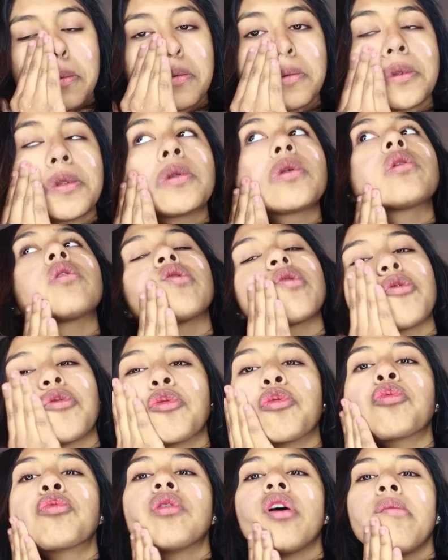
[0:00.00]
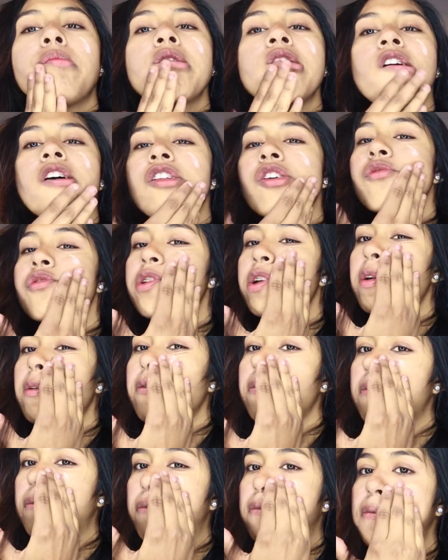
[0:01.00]
I'm just gonna rub it all over your
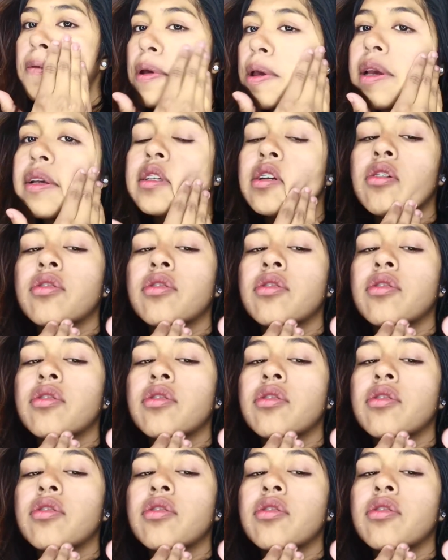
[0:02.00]
face.